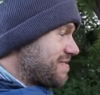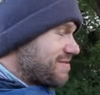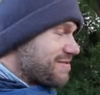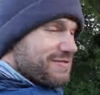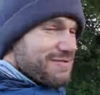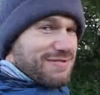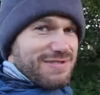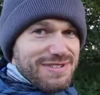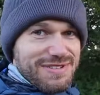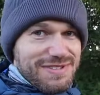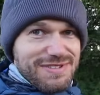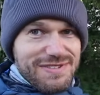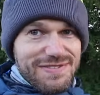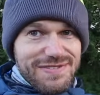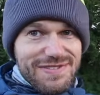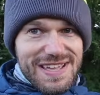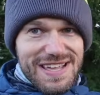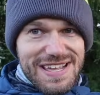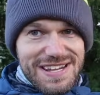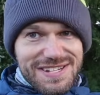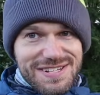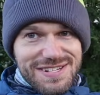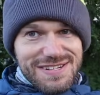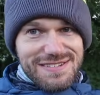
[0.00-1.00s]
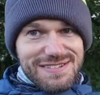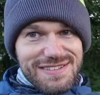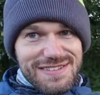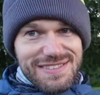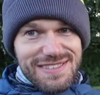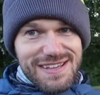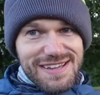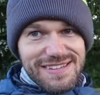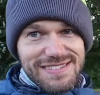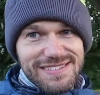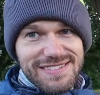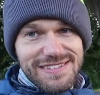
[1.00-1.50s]
with all the sort of issues and
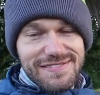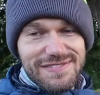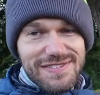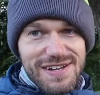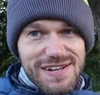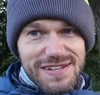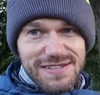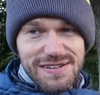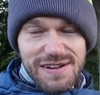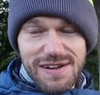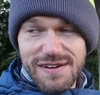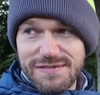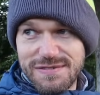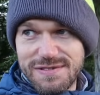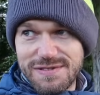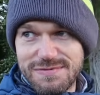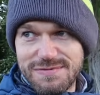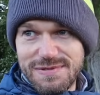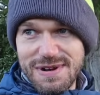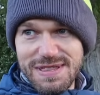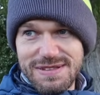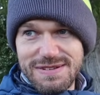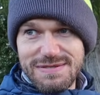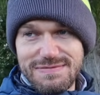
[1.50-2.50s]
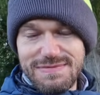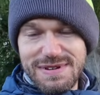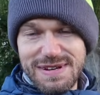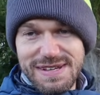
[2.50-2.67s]
things in the first half of the weather and